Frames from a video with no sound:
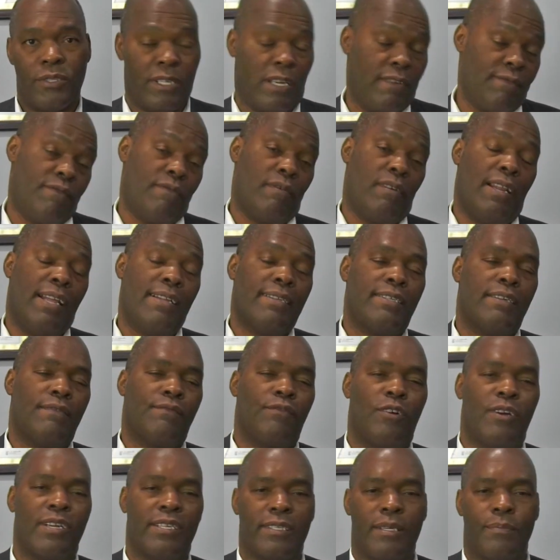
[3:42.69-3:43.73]
if let's say
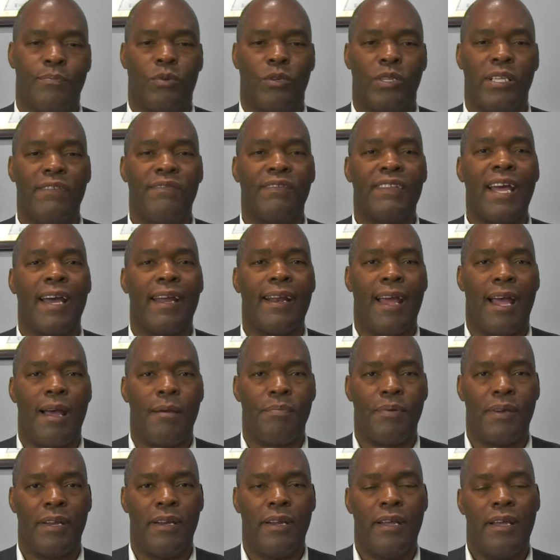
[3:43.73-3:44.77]
for example, if that
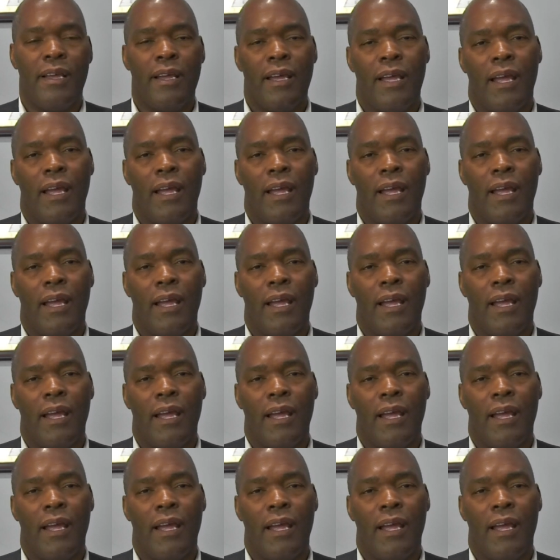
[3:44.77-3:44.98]
happened